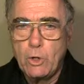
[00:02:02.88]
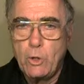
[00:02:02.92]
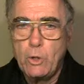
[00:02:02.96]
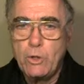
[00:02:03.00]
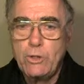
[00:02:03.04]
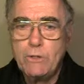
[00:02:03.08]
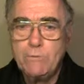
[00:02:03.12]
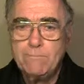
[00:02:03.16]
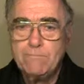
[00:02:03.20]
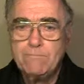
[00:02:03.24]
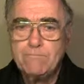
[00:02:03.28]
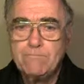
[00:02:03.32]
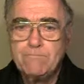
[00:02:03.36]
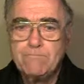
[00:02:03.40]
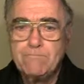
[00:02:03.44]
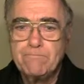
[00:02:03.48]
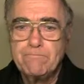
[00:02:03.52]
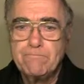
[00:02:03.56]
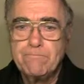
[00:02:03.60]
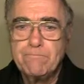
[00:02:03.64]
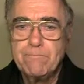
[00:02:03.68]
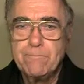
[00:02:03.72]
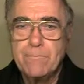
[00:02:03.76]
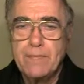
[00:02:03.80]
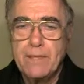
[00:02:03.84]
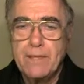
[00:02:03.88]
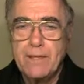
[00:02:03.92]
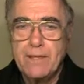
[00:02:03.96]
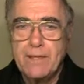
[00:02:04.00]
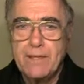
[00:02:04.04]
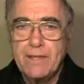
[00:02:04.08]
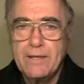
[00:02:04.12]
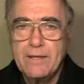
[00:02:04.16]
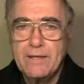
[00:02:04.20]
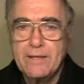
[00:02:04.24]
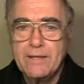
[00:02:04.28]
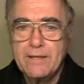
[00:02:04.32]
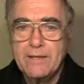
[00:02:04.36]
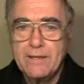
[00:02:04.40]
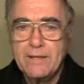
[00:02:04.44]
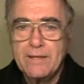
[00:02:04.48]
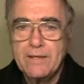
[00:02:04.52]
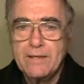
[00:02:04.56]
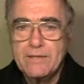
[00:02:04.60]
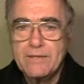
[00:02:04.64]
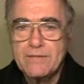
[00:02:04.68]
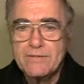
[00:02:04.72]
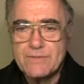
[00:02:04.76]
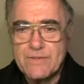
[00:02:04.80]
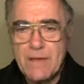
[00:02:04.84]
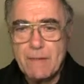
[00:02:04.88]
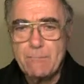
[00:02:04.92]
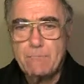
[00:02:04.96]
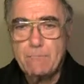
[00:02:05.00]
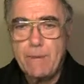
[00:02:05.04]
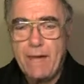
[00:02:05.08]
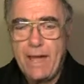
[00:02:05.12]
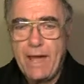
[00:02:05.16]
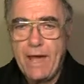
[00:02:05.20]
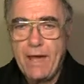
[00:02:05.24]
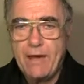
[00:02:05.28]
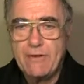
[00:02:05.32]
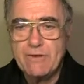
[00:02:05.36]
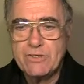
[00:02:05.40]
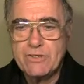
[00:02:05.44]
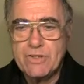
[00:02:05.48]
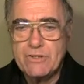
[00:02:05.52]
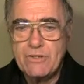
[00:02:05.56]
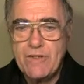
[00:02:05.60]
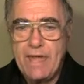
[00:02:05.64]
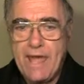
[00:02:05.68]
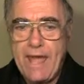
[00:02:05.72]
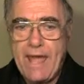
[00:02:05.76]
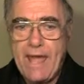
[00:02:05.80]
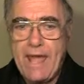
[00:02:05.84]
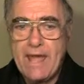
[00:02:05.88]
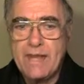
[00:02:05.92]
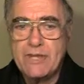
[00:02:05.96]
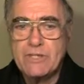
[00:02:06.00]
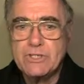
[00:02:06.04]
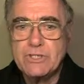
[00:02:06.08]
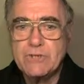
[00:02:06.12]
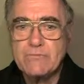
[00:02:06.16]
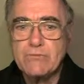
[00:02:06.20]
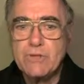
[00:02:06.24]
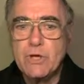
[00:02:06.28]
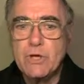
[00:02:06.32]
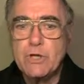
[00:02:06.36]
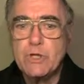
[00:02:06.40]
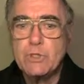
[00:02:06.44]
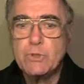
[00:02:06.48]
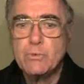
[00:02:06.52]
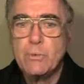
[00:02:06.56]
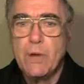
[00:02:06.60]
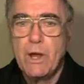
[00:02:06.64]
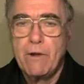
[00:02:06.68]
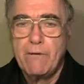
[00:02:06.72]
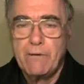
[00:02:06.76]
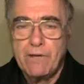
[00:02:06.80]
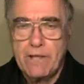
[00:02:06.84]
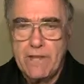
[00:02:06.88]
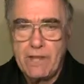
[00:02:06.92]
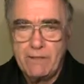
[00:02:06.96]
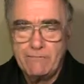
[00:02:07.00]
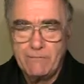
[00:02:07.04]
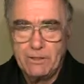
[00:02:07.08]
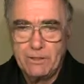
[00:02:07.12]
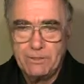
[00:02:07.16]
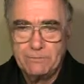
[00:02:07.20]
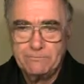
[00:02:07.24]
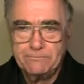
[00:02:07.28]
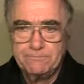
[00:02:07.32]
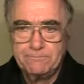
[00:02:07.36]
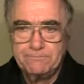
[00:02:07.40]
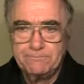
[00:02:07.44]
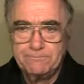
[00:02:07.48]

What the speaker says: are good, some power is in the hands of those who are evil.